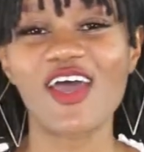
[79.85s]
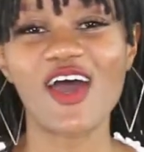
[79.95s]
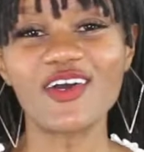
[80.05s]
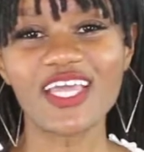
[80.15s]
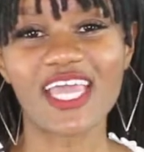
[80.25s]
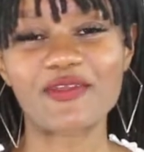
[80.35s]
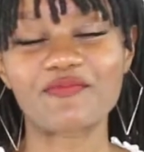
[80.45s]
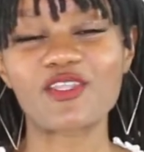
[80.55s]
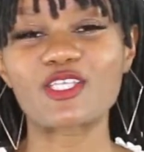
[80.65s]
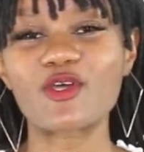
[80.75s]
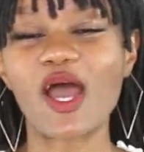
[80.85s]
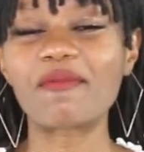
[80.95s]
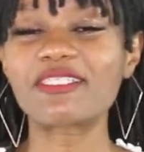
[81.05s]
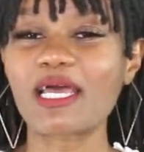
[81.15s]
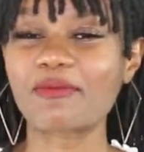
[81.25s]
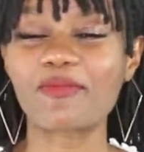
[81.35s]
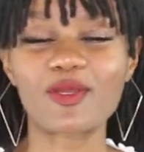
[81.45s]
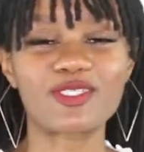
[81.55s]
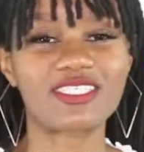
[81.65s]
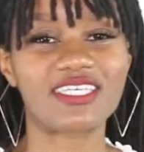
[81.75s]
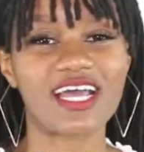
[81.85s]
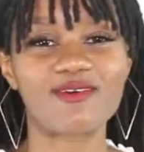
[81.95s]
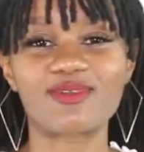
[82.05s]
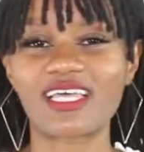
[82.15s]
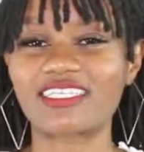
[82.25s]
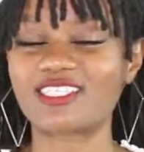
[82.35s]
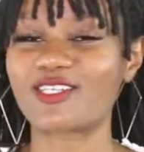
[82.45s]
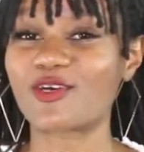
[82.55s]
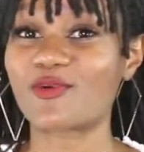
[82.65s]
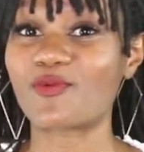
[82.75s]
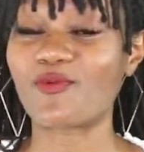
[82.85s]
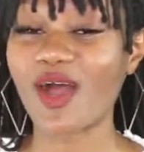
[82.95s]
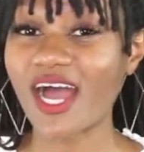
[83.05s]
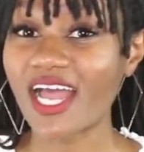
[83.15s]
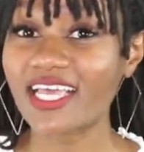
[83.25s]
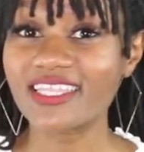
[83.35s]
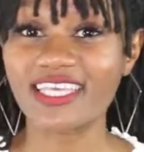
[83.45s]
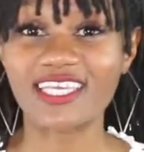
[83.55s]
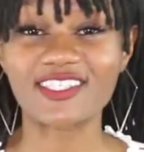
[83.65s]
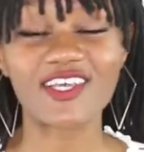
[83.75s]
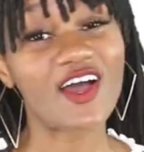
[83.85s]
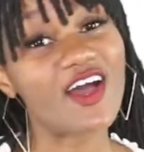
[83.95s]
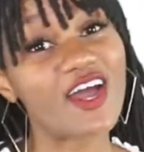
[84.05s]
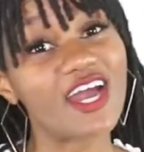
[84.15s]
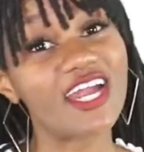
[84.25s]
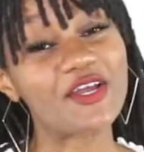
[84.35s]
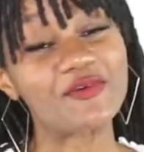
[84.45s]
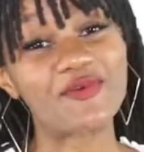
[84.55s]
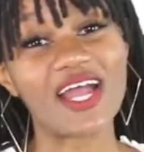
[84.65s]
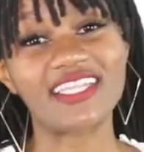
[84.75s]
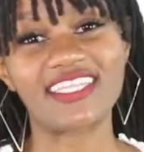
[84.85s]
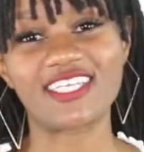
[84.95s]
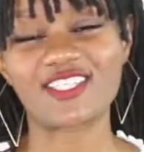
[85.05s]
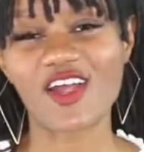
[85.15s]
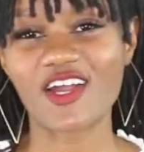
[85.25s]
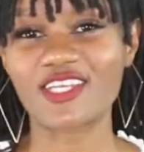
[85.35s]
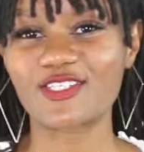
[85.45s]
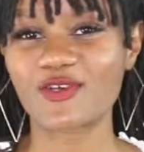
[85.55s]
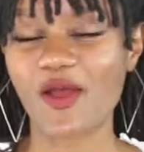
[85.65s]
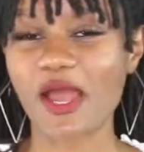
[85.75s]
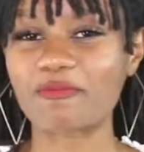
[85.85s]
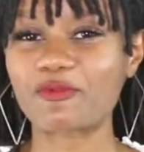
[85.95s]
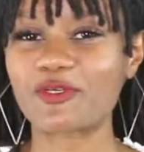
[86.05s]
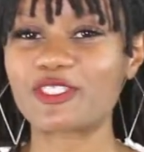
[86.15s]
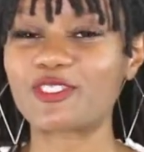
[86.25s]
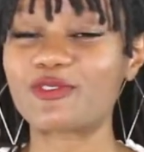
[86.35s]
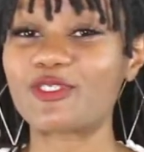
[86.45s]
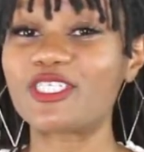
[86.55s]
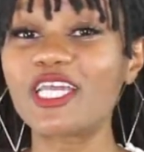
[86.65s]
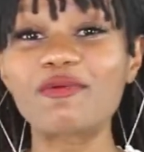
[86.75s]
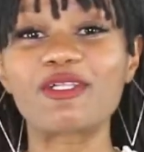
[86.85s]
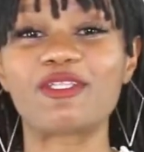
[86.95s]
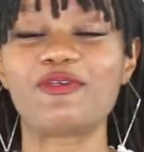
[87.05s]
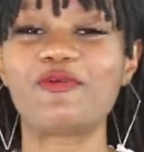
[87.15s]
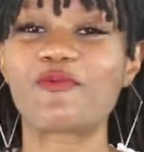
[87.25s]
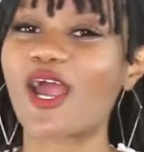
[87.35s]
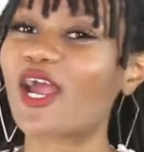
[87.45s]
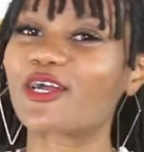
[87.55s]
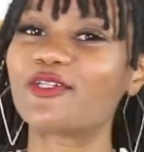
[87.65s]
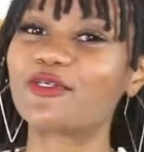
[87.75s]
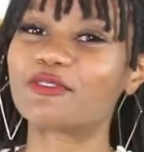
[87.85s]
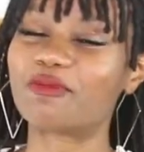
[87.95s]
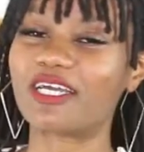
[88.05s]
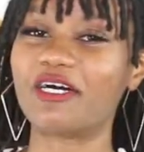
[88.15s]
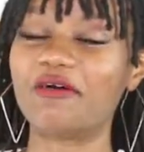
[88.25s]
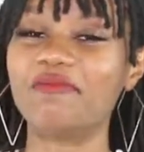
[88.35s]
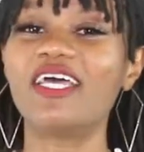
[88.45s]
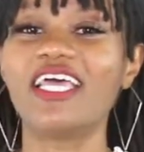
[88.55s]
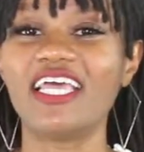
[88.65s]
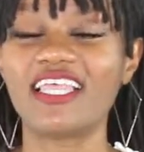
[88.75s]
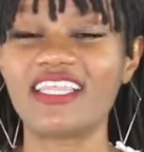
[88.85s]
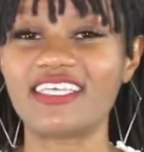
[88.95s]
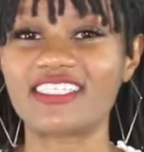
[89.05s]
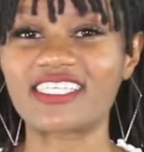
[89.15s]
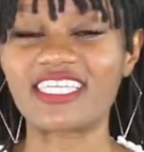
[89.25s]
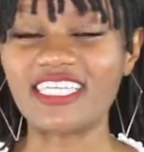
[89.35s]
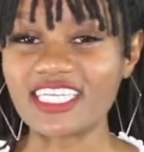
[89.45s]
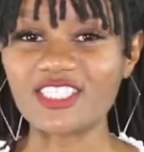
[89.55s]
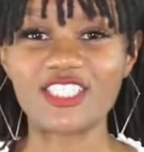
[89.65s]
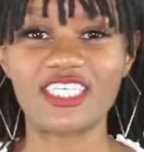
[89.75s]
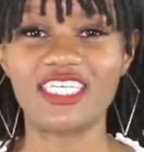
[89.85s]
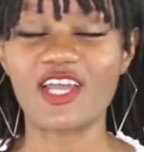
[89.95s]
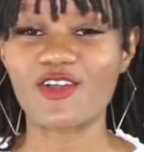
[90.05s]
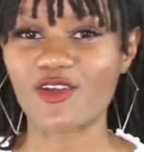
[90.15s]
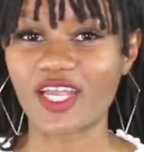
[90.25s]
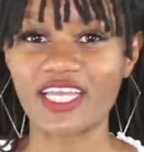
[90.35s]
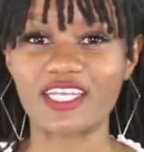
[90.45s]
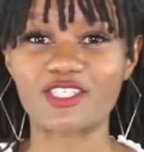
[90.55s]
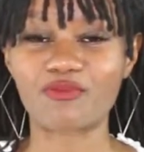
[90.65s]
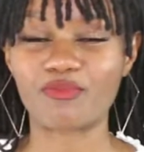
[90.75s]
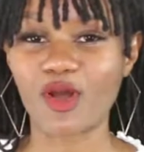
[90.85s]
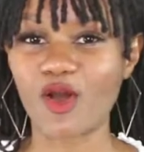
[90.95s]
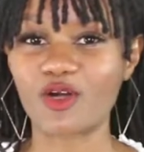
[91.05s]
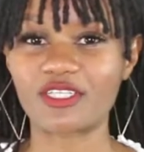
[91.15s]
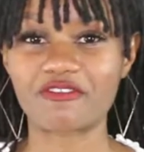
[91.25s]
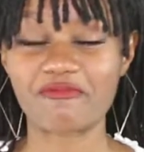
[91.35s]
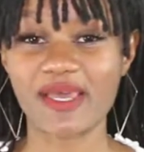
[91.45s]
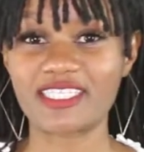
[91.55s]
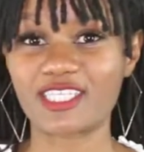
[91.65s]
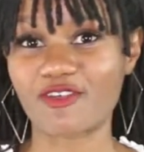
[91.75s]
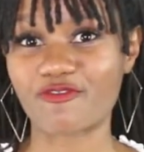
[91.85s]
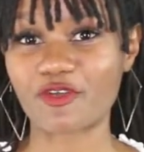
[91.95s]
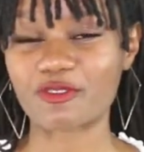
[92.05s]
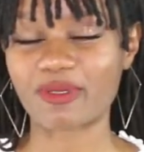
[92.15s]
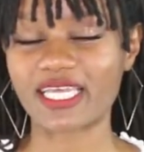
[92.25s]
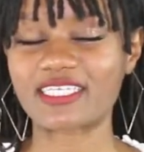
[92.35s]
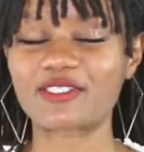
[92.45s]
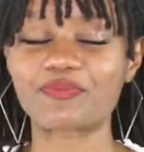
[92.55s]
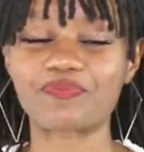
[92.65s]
Okay, so I'm the type of person I would like to know why things are and why things aren't. So I'm going to share with you why our clothes become this dingy, grayish ball of mess in the first place.